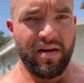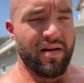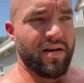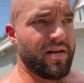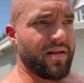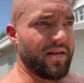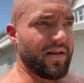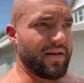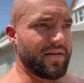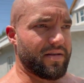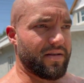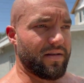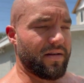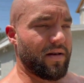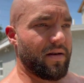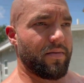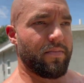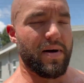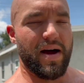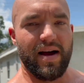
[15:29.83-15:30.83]
Listen,
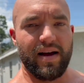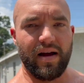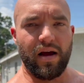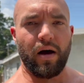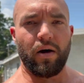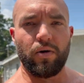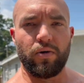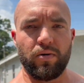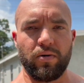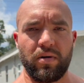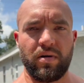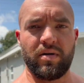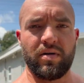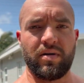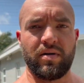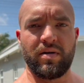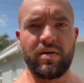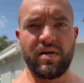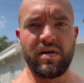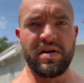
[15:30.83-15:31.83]
my goal
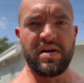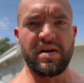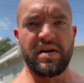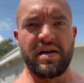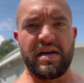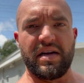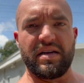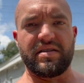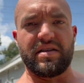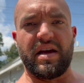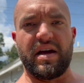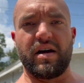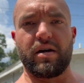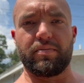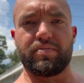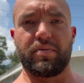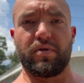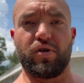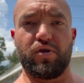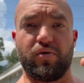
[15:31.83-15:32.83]
is to help
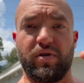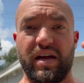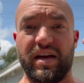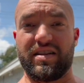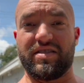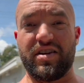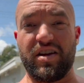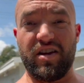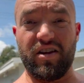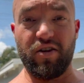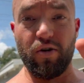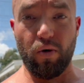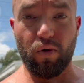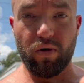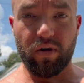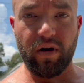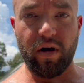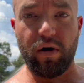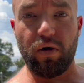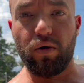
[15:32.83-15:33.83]
you get to your
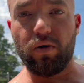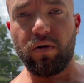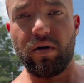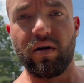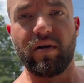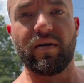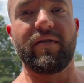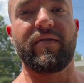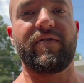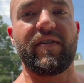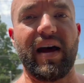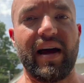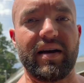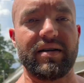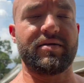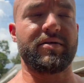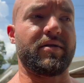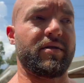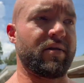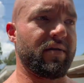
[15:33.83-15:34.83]
goal
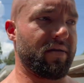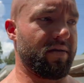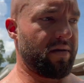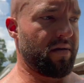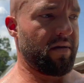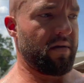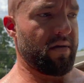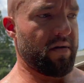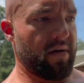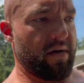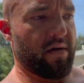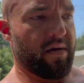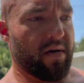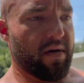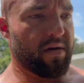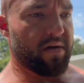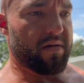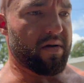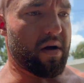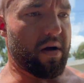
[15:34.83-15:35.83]
faster.
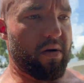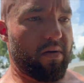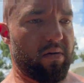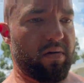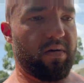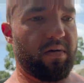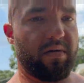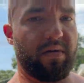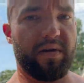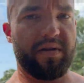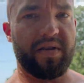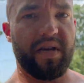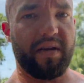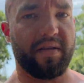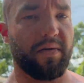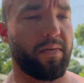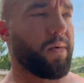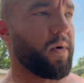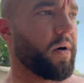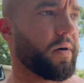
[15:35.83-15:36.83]
So let's get to
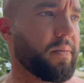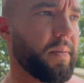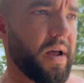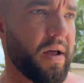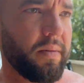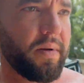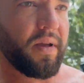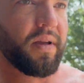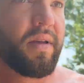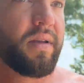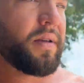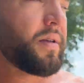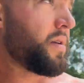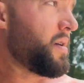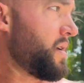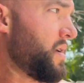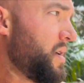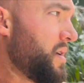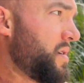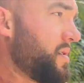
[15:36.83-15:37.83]
work, baby.
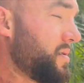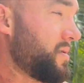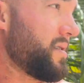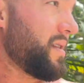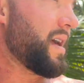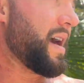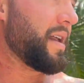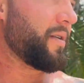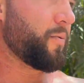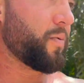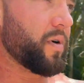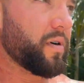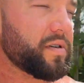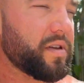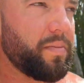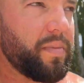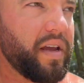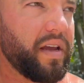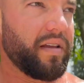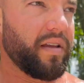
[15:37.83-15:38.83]
There's a lot of work to
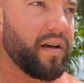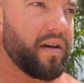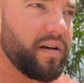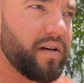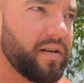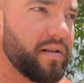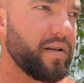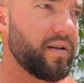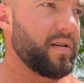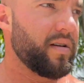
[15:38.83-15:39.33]
be done.